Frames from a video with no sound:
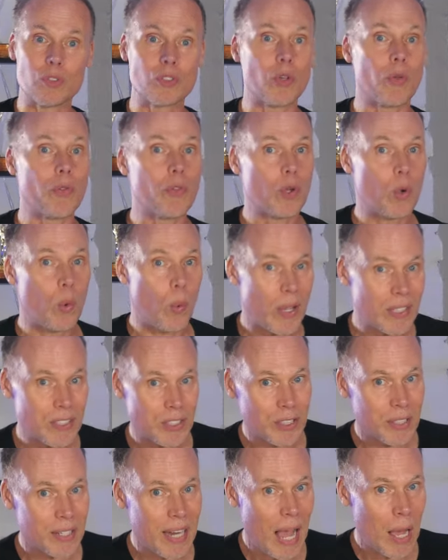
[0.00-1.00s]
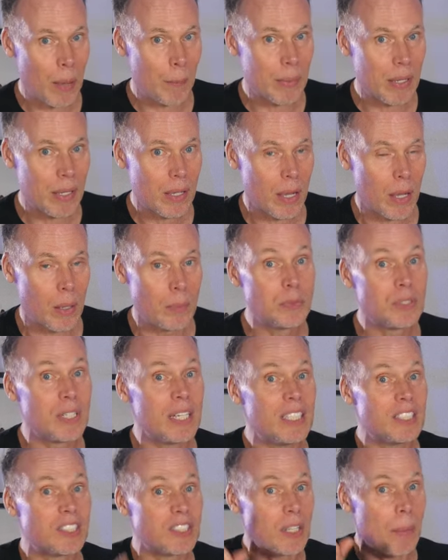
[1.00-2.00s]
So the question now becomes,
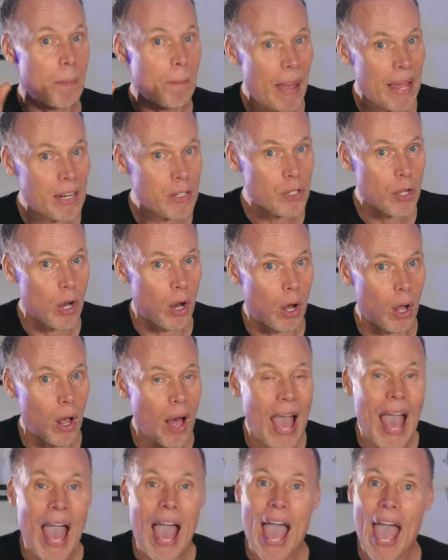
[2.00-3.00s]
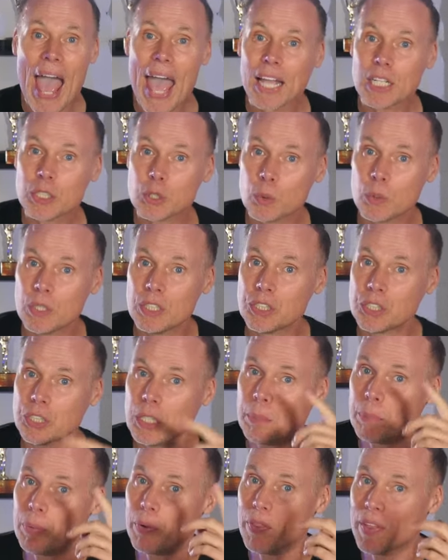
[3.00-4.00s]
is Cement All actually
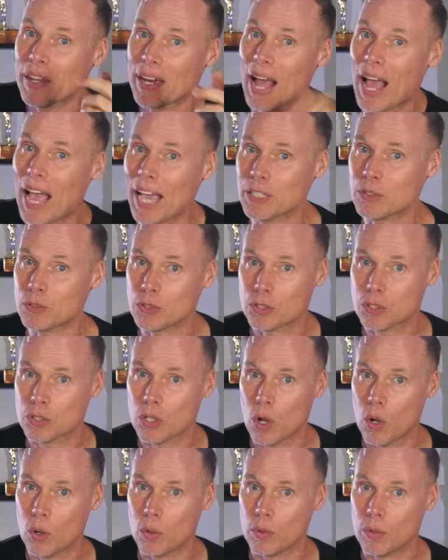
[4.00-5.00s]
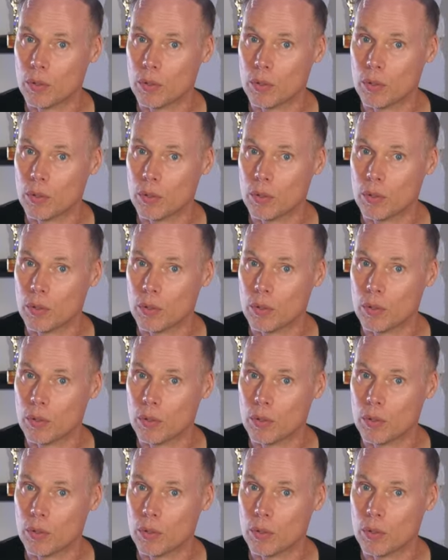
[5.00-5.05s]
cheaper than Hydrostone?